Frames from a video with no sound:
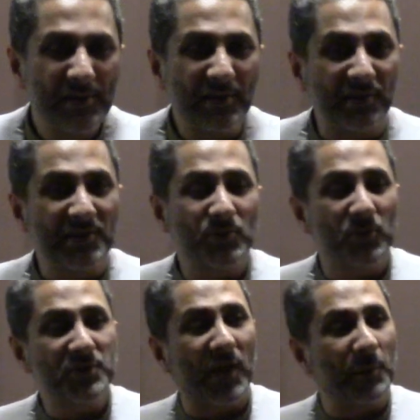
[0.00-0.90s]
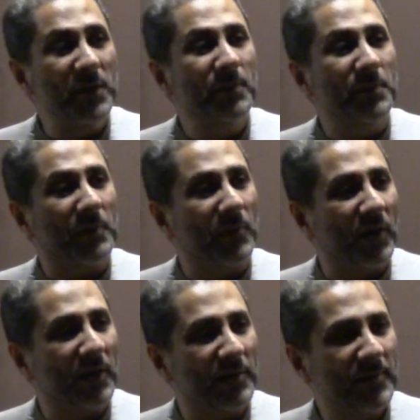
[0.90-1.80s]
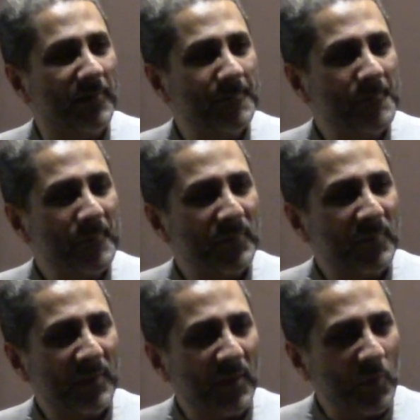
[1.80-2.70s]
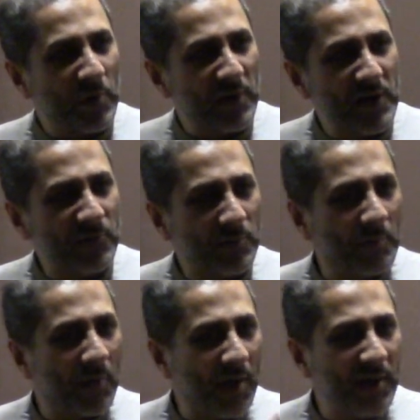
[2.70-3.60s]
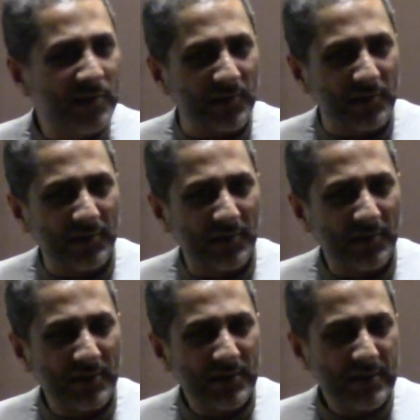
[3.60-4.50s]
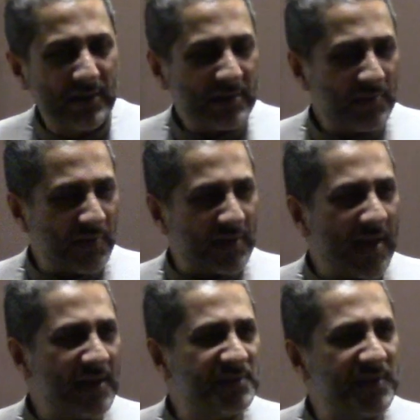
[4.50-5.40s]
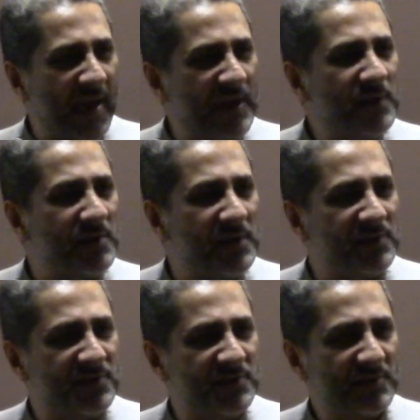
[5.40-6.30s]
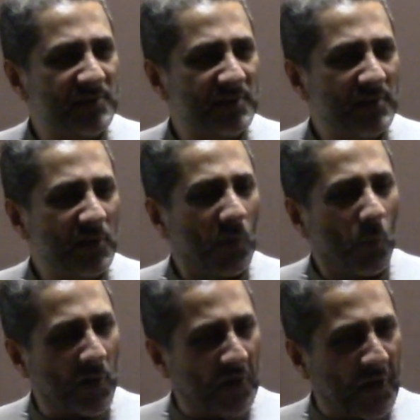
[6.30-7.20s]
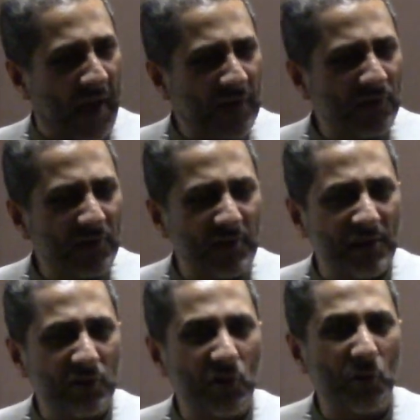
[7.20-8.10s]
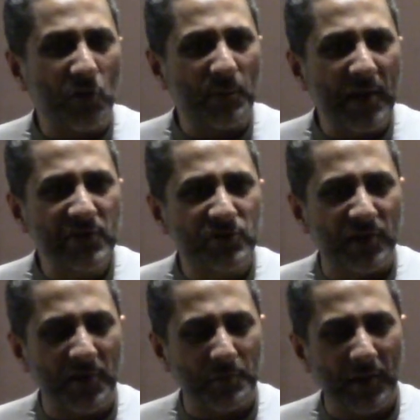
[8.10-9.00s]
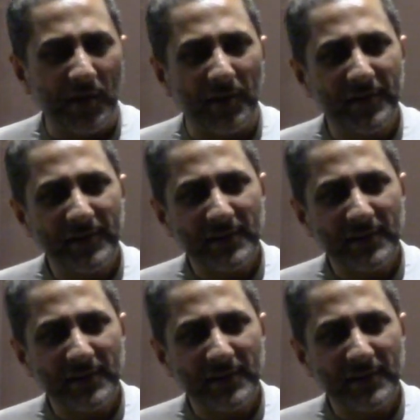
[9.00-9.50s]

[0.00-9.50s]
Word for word: This was Habib ibn Mazahir. We read from the Maqatil that as the enemies were gathering in the, on the plains of Karbala,